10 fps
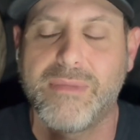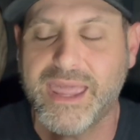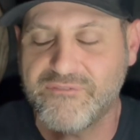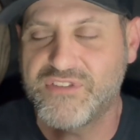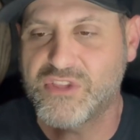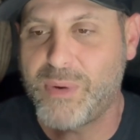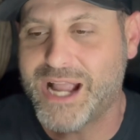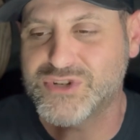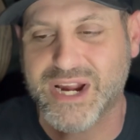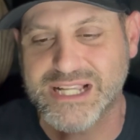Minkah
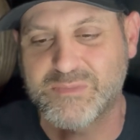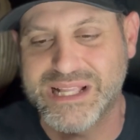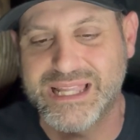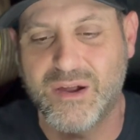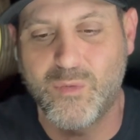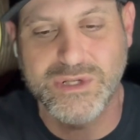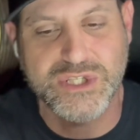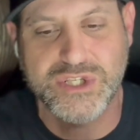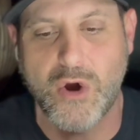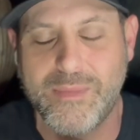Fitzpatrick has been dealing with
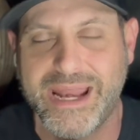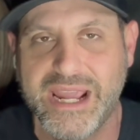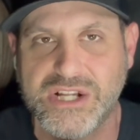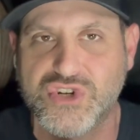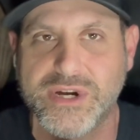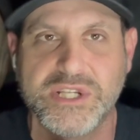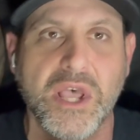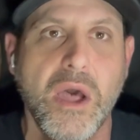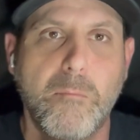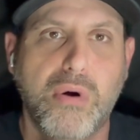so many injuries,
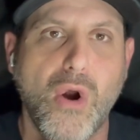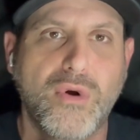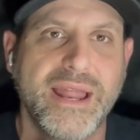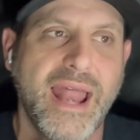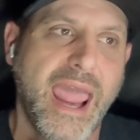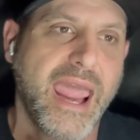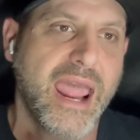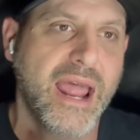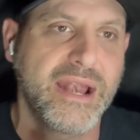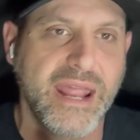broken
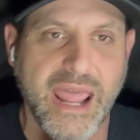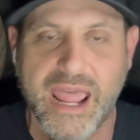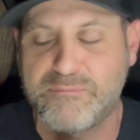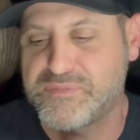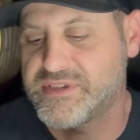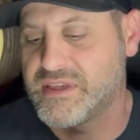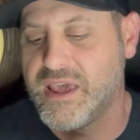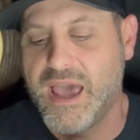hand, hips,